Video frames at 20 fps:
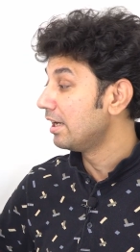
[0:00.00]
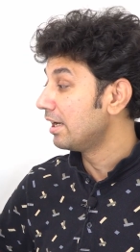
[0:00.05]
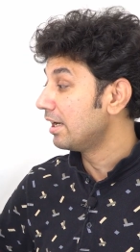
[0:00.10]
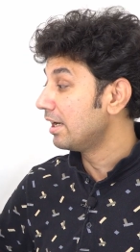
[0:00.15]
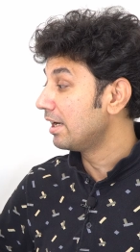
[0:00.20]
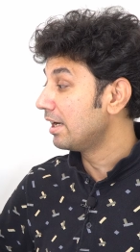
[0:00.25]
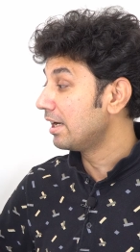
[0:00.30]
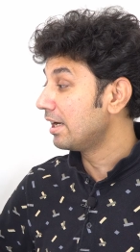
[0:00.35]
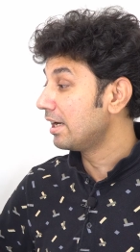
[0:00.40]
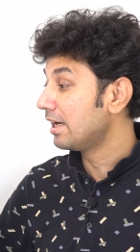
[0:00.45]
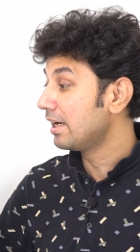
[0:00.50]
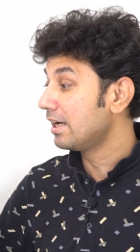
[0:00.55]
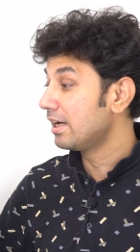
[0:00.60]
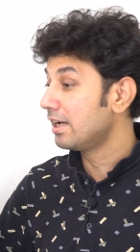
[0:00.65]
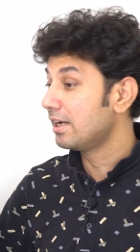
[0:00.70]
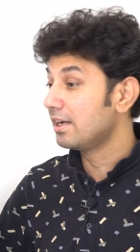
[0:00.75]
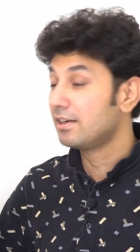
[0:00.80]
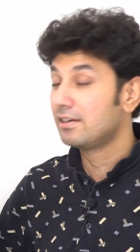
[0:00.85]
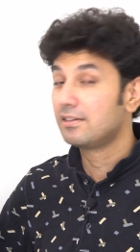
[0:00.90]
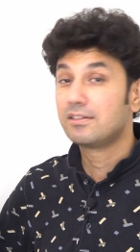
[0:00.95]

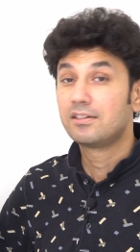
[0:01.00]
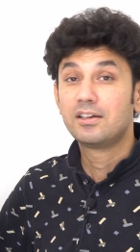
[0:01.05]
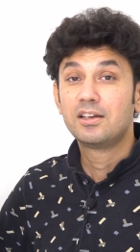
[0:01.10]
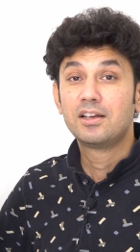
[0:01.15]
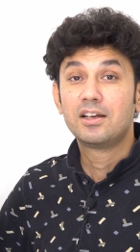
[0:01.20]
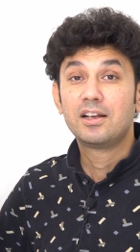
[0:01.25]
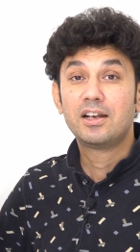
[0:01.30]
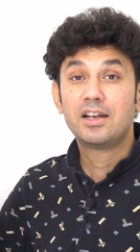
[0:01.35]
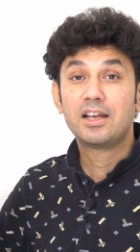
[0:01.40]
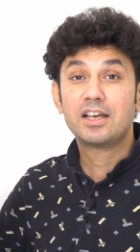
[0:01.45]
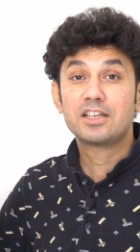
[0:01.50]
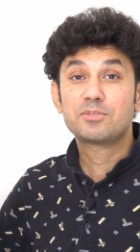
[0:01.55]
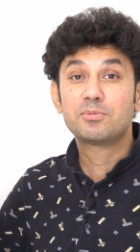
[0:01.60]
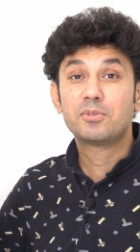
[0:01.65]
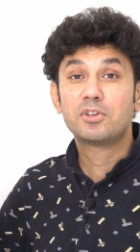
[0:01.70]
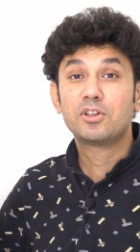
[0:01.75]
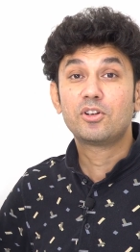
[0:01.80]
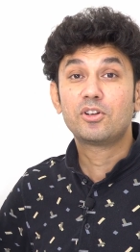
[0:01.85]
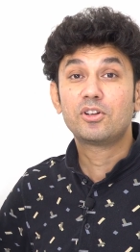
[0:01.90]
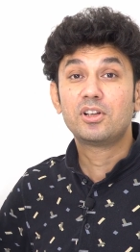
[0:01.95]
And last
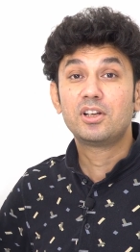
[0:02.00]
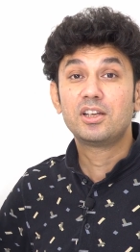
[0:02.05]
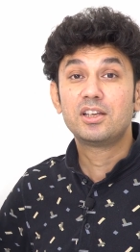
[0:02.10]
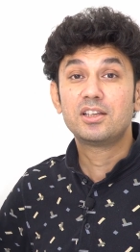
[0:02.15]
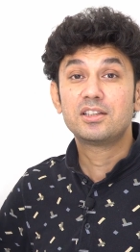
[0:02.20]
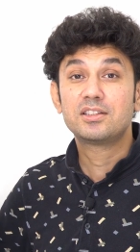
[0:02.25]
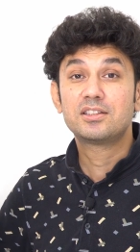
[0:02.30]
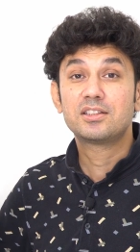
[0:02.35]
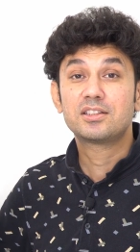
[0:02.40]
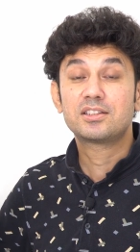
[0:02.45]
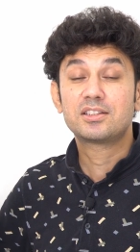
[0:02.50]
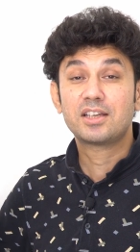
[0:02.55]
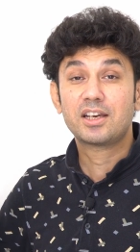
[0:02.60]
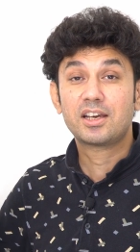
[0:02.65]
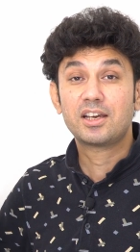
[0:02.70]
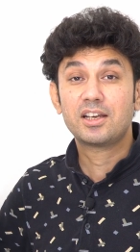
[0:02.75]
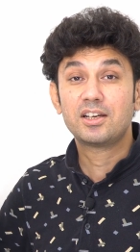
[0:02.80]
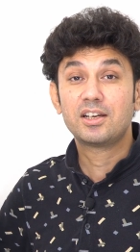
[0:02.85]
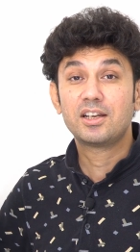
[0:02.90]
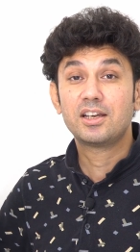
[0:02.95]
but not the least, the
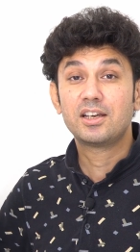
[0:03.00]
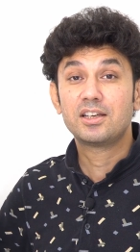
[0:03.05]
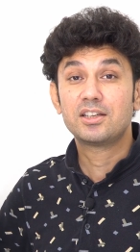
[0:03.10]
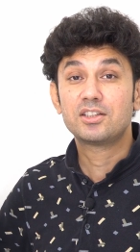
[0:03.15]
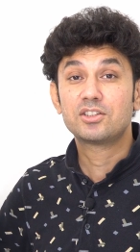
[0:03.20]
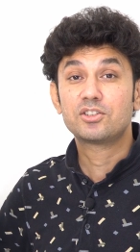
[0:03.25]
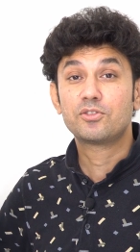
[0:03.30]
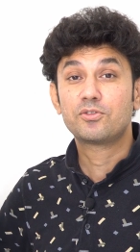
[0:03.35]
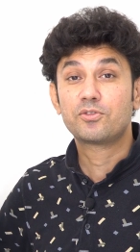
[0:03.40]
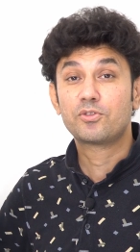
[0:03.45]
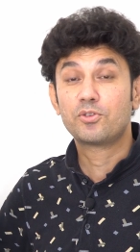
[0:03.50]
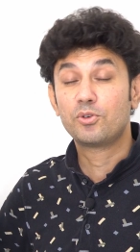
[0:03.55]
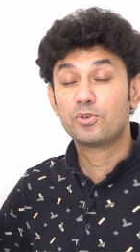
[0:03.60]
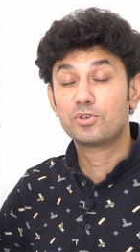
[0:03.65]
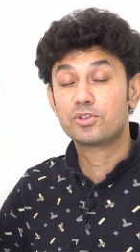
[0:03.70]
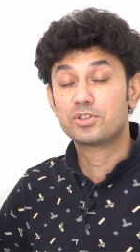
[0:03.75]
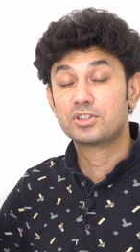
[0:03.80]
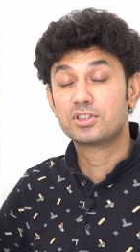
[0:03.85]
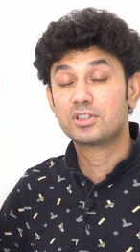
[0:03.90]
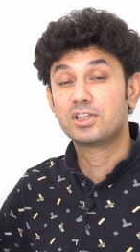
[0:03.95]
second is, of
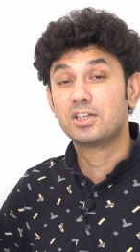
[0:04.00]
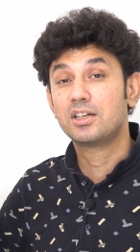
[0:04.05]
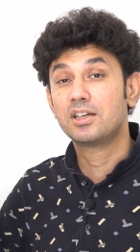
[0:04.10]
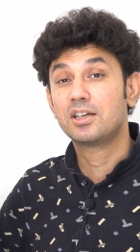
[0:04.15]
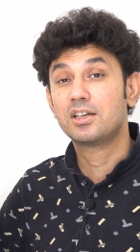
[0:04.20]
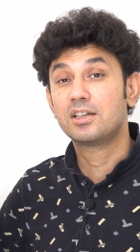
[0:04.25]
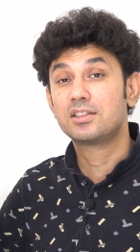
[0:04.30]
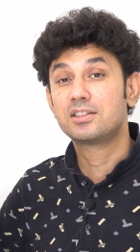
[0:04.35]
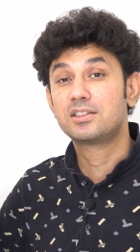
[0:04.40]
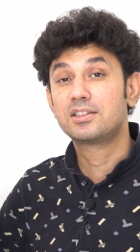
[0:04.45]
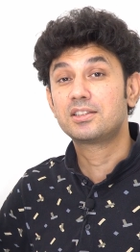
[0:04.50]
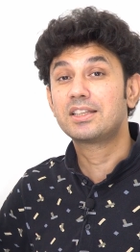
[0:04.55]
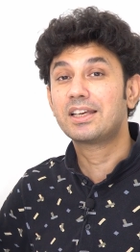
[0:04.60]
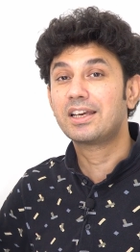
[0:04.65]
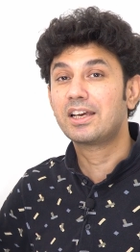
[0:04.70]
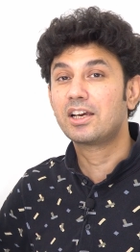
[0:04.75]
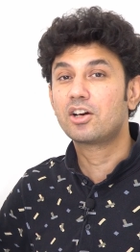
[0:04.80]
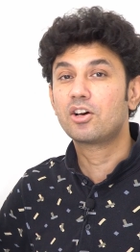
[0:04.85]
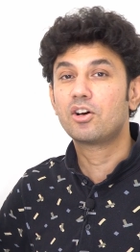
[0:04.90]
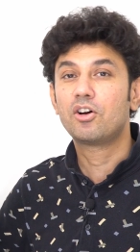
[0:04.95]
course,
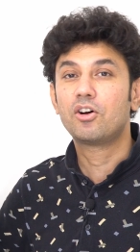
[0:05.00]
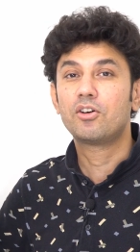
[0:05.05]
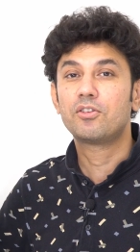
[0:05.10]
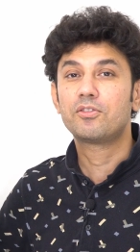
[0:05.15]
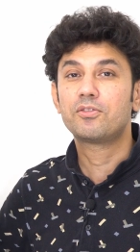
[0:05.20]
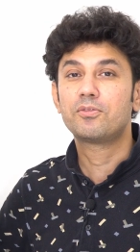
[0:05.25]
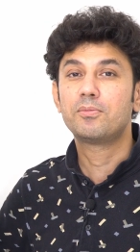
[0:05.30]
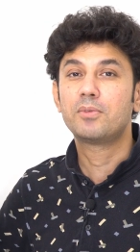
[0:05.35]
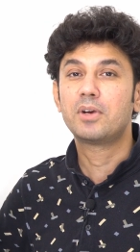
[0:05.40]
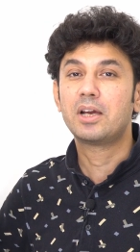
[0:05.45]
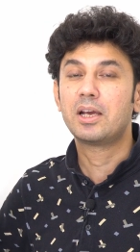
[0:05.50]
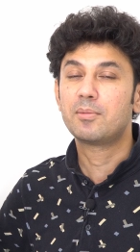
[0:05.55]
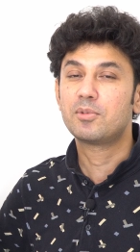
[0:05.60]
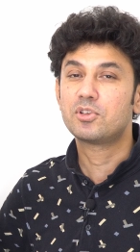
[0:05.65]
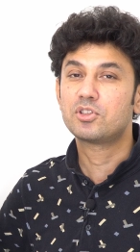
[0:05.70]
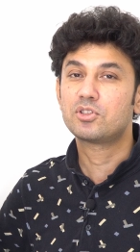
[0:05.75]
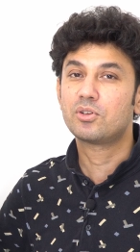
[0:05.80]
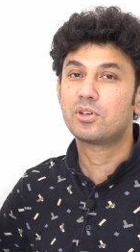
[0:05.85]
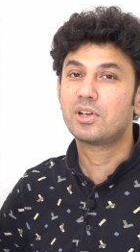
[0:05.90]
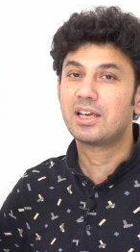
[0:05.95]
sync of
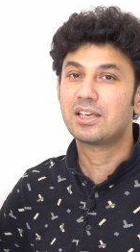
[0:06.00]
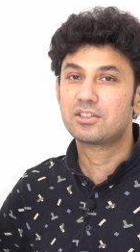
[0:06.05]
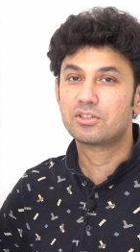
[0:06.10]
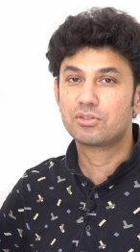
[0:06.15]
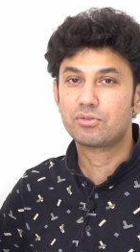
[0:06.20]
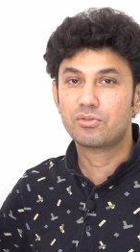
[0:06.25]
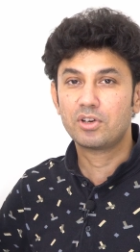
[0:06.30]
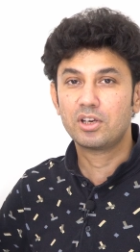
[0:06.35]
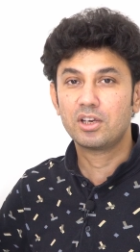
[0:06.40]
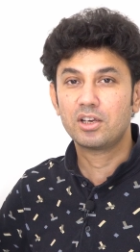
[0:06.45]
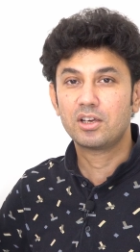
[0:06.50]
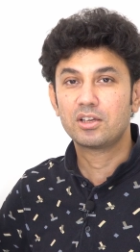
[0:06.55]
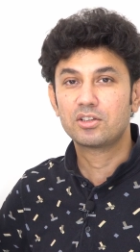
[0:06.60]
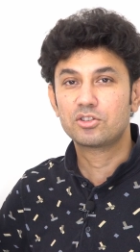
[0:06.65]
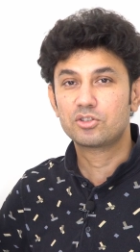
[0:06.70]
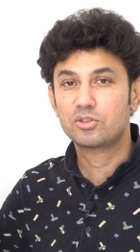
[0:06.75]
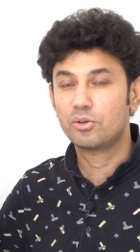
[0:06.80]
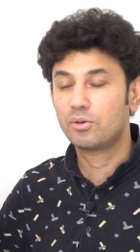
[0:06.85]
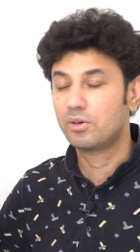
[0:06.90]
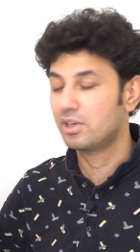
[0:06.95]
Amazon S3
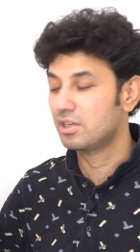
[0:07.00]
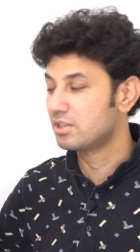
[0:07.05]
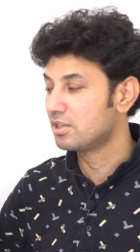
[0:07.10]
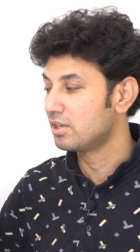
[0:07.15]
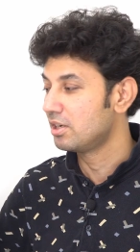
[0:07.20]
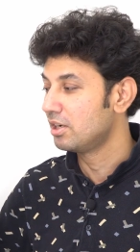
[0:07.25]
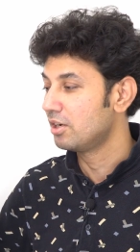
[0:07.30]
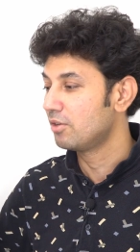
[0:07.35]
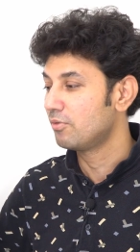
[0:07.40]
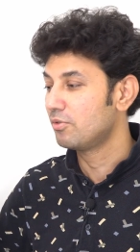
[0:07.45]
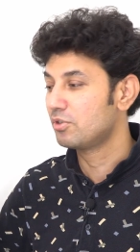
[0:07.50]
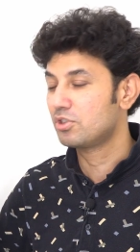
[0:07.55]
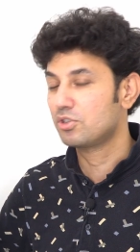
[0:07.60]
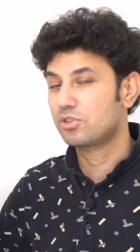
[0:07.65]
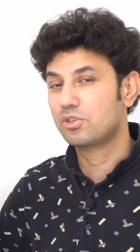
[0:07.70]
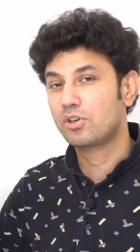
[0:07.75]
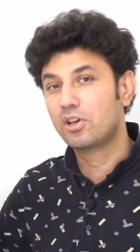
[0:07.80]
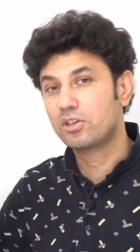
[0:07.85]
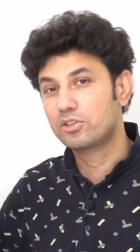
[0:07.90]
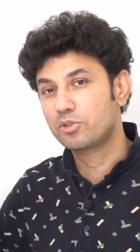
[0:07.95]
storage, which
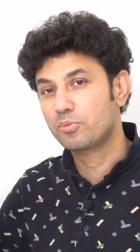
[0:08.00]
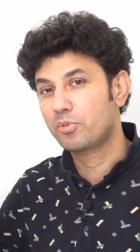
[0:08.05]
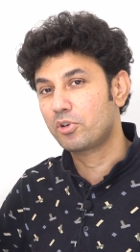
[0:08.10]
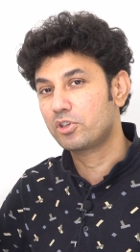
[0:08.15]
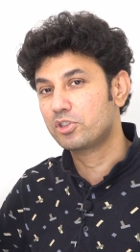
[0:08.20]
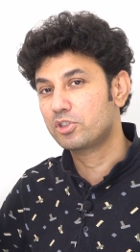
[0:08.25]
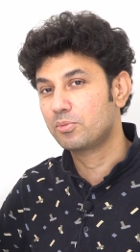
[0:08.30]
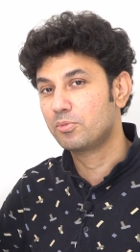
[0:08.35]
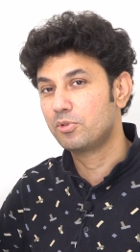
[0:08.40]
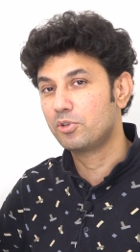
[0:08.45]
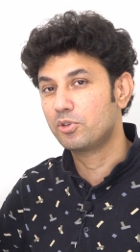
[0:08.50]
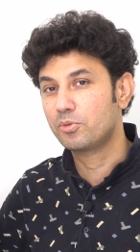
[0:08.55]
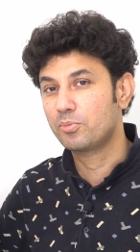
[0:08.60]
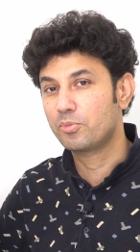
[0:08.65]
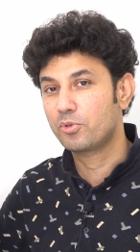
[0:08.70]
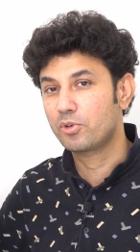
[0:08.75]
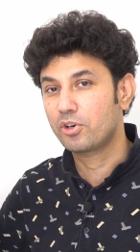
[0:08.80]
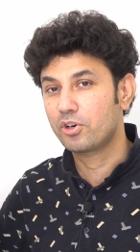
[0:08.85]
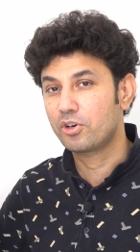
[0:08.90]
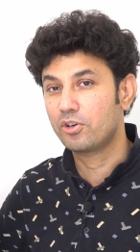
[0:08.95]
is also possible to
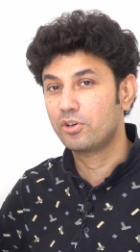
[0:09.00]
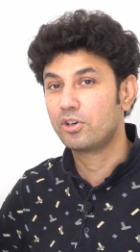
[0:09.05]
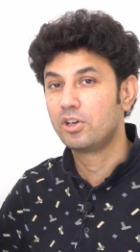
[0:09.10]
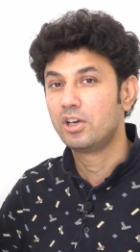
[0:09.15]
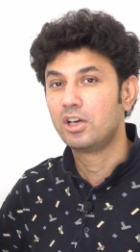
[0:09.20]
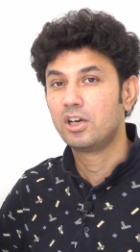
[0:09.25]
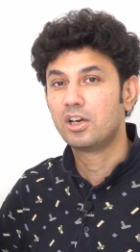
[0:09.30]
put on